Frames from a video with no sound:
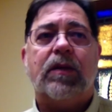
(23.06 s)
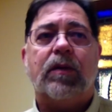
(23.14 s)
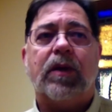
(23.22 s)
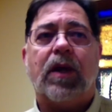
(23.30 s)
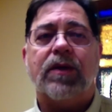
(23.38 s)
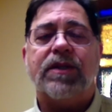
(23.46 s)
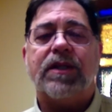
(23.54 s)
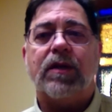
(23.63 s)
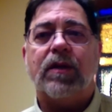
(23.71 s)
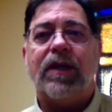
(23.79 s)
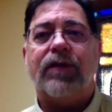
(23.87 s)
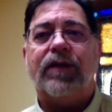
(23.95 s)
We also
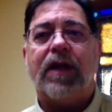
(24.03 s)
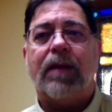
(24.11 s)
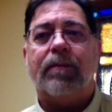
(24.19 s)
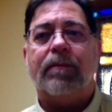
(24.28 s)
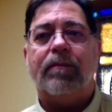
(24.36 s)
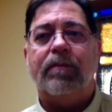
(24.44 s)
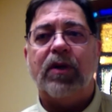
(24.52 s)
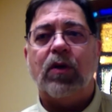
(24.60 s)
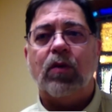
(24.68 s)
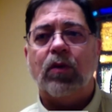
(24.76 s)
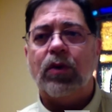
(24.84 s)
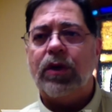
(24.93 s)
lift up Bill
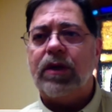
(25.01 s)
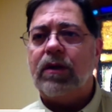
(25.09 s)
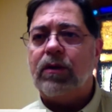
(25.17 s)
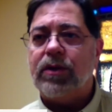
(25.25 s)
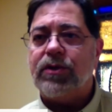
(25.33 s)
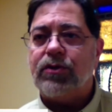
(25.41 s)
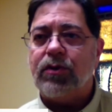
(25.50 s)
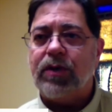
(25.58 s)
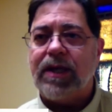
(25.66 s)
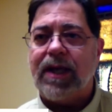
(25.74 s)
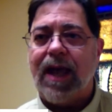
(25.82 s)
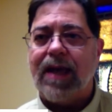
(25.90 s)
Wood, who is
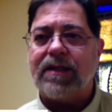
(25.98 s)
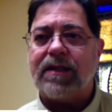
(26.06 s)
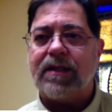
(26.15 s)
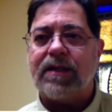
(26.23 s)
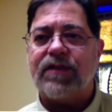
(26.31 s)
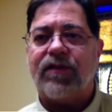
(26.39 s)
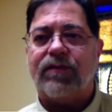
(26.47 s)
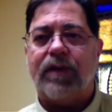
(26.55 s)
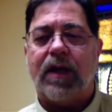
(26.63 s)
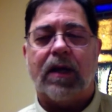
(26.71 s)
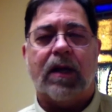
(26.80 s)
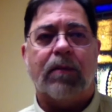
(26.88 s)
Trudy Gaston's
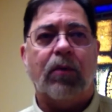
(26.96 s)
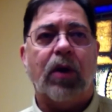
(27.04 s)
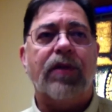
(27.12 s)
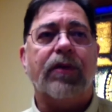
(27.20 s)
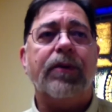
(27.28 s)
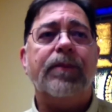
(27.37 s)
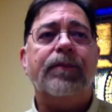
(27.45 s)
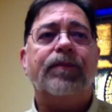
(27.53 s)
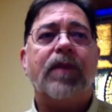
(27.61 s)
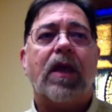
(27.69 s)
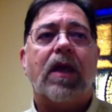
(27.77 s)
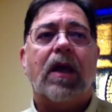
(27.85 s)
brother,
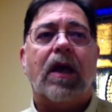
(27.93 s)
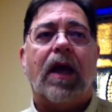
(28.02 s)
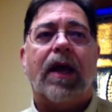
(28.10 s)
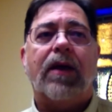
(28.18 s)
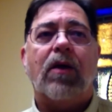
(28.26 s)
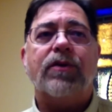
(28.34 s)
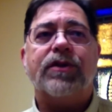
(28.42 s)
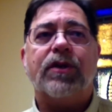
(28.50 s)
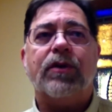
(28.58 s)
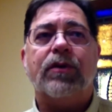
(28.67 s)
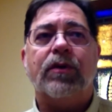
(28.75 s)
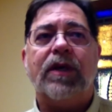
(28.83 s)
and
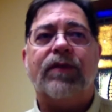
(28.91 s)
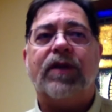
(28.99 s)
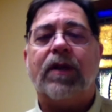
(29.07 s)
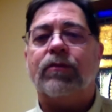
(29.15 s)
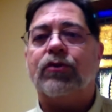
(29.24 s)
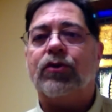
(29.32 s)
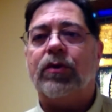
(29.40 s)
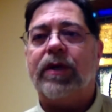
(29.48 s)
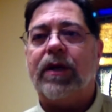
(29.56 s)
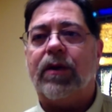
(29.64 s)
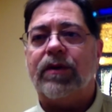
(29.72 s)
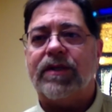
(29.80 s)
also lift up
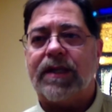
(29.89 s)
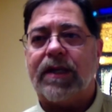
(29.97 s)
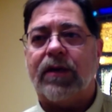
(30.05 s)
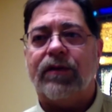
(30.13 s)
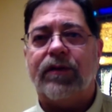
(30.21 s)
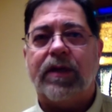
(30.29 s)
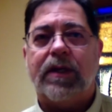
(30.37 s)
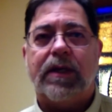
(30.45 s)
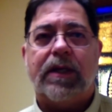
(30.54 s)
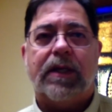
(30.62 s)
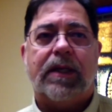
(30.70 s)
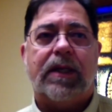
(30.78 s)
Trudy herself,
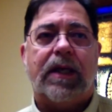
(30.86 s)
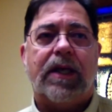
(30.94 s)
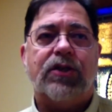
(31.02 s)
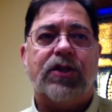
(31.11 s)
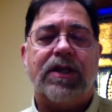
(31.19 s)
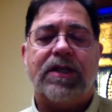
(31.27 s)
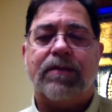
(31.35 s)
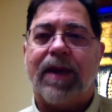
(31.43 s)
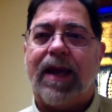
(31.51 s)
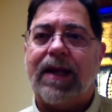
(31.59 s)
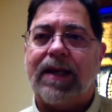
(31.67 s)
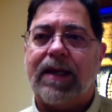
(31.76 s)
as she is
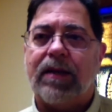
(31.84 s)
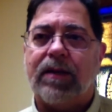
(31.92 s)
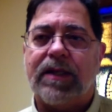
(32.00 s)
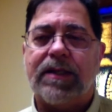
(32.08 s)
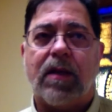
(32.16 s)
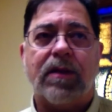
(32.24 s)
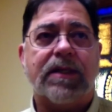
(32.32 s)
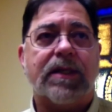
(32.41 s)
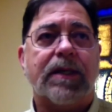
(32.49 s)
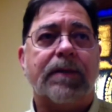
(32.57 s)
battling illness also.